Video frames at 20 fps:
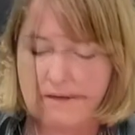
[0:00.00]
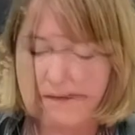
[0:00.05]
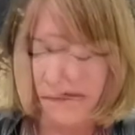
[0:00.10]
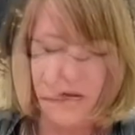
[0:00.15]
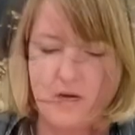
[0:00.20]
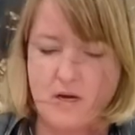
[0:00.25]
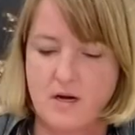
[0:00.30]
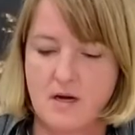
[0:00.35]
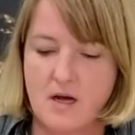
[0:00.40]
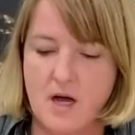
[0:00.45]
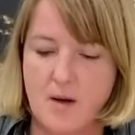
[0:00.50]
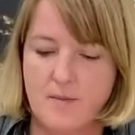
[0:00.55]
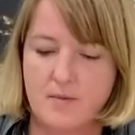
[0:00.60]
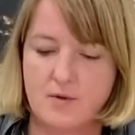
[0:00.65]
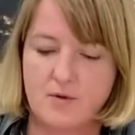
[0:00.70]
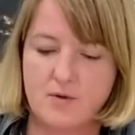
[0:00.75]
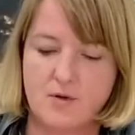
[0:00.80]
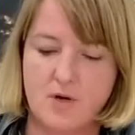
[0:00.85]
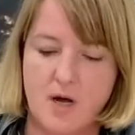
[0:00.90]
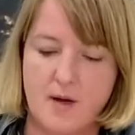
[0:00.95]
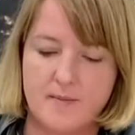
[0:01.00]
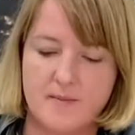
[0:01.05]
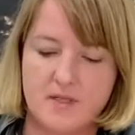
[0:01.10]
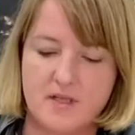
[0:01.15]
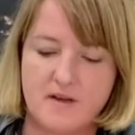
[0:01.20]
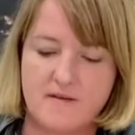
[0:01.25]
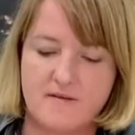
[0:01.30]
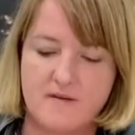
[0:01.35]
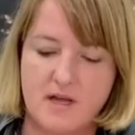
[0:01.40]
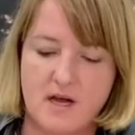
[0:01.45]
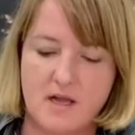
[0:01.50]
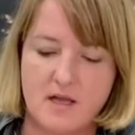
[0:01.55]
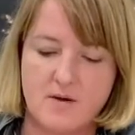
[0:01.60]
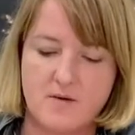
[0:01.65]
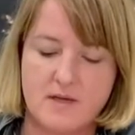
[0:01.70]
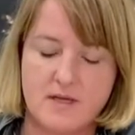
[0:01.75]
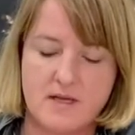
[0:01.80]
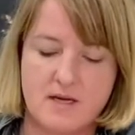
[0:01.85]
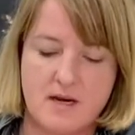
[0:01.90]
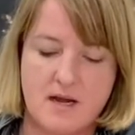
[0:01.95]
and a couple drops of yellow
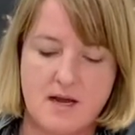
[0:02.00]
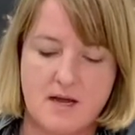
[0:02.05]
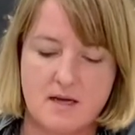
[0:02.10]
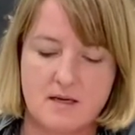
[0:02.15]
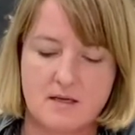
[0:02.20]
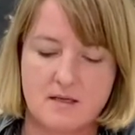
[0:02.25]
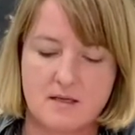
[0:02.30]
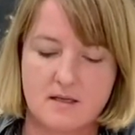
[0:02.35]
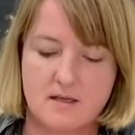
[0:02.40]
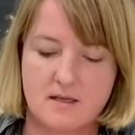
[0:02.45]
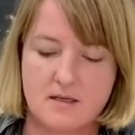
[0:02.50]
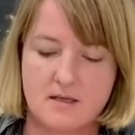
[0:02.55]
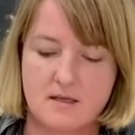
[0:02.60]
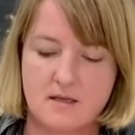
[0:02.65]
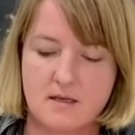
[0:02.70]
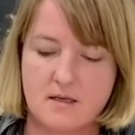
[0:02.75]
in the next.